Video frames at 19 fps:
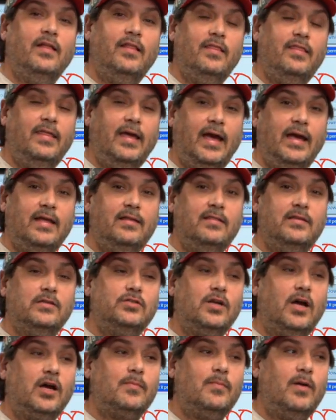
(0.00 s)
that the
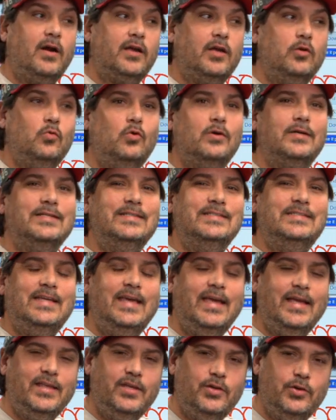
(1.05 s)
stock market will
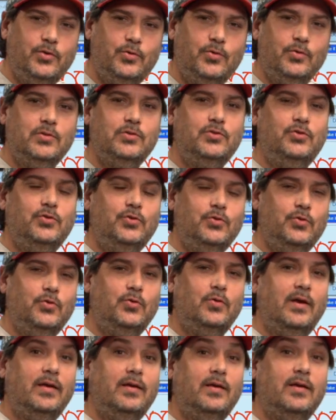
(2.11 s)
continue
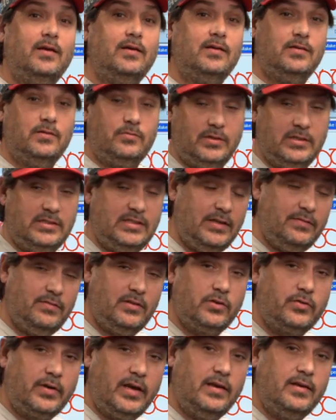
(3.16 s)
to receive the
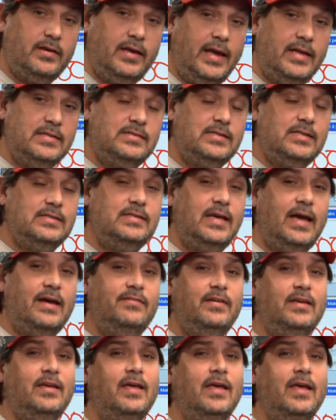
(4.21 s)
great gains that it's
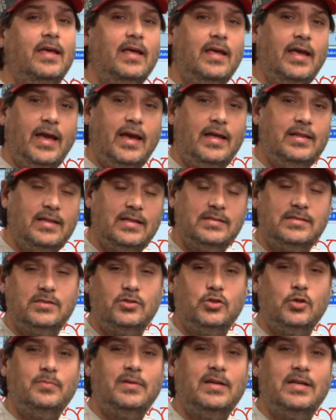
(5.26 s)
having, and let's
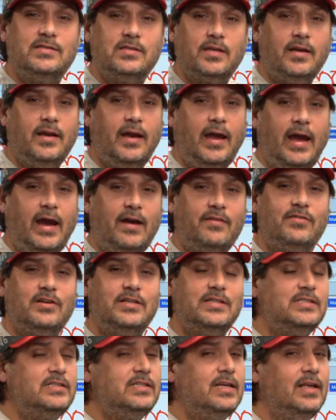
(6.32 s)
assume that it's going to
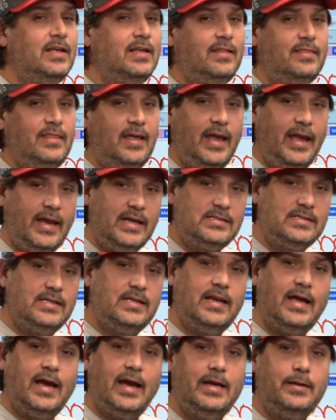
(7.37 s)
average the eight to
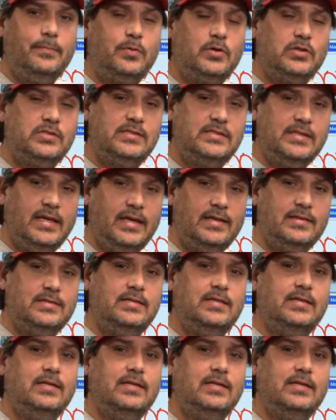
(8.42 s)
nine percent